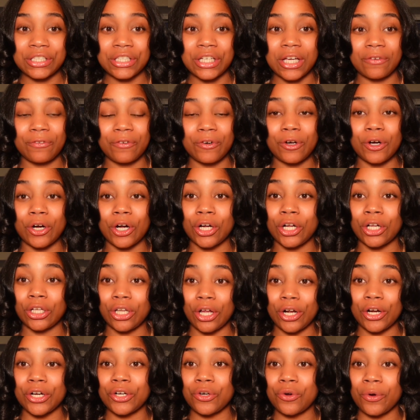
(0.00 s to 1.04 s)
check for
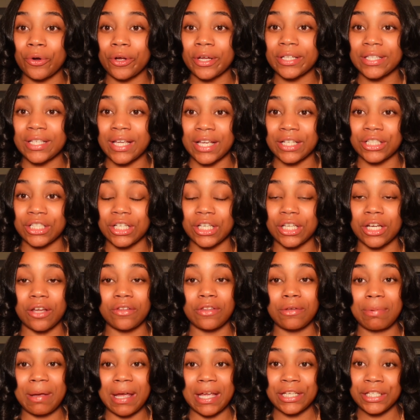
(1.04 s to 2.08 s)
alert and orientation of
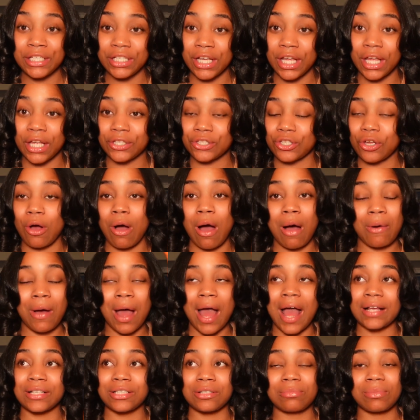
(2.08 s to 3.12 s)
the patient. So I will
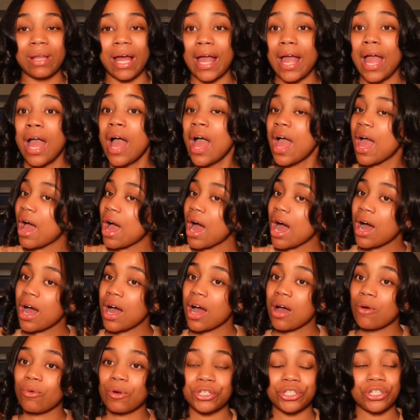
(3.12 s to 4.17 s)
ask them like,
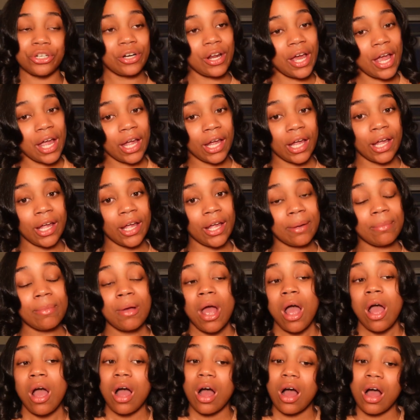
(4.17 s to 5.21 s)
uh, what's your name?
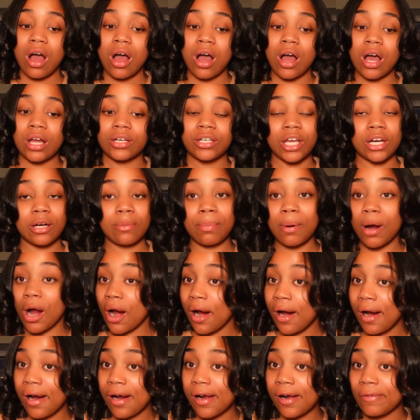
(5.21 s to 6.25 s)
Uh, date of
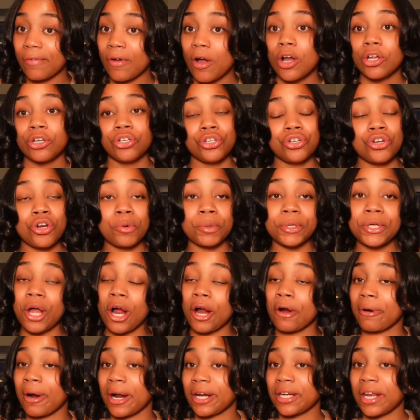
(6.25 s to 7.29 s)
birth? Do you know where you
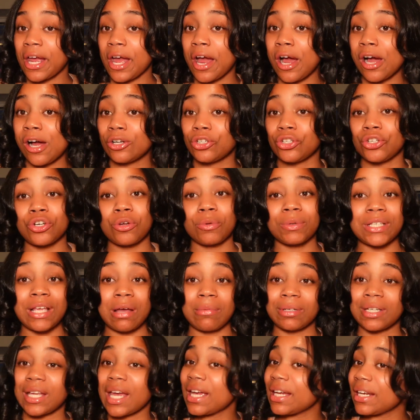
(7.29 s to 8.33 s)
are right now? Do you know what time
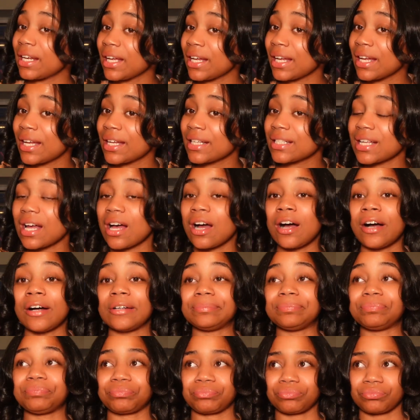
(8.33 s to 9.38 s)
of day it is?
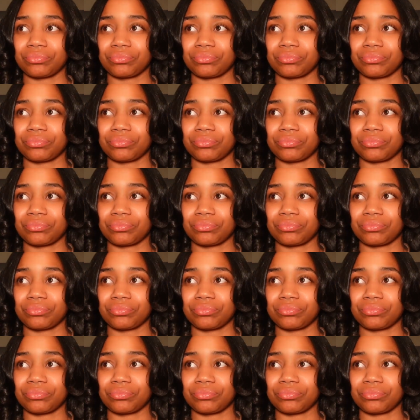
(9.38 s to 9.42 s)
Um,